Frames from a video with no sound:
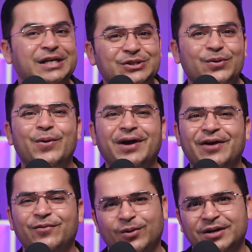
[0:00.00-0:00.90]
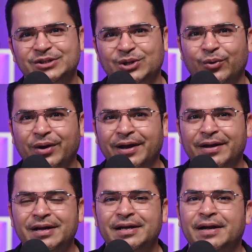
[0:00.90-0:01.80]
It's okay if you learn slowly,
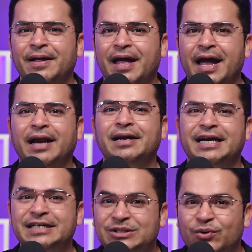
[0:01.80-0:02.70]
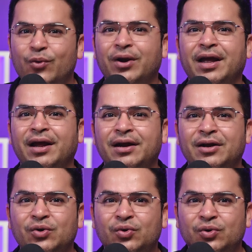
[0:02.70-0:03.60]
and it's okay
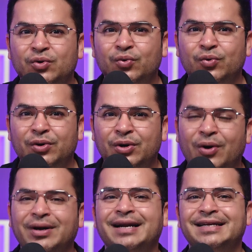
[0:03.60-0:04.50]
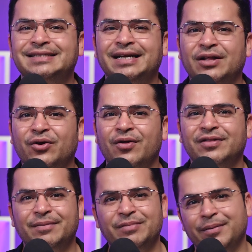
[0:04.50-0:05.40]
to not understand the
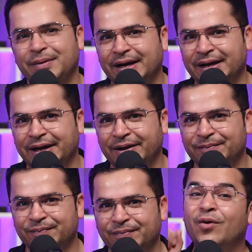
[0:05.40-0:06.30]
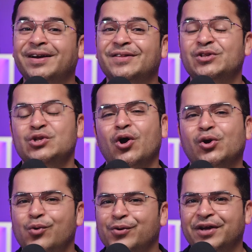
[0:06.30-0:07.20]
concept immediately. What is
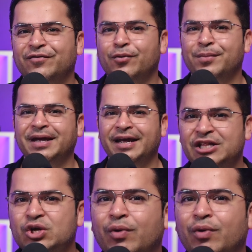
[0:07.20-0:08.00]
not okay for me is